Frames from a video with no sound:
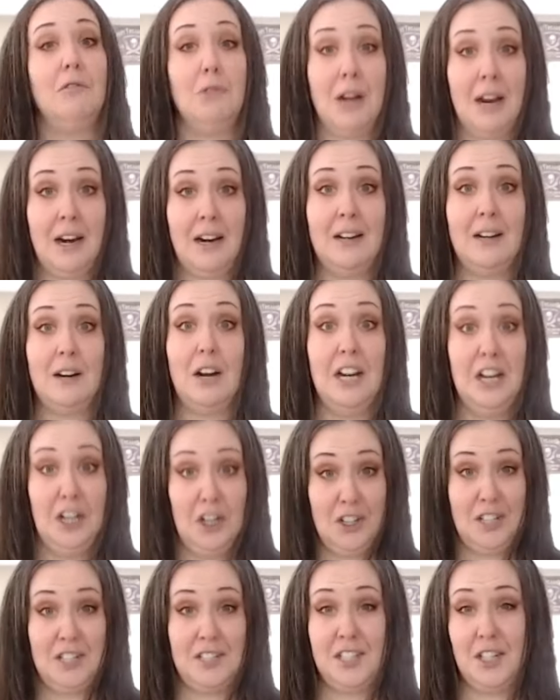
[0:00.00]
right,
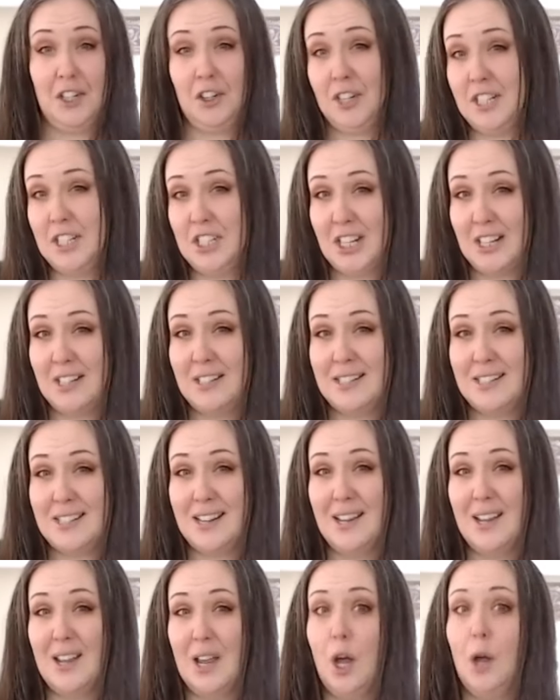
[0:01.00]
increase secretions,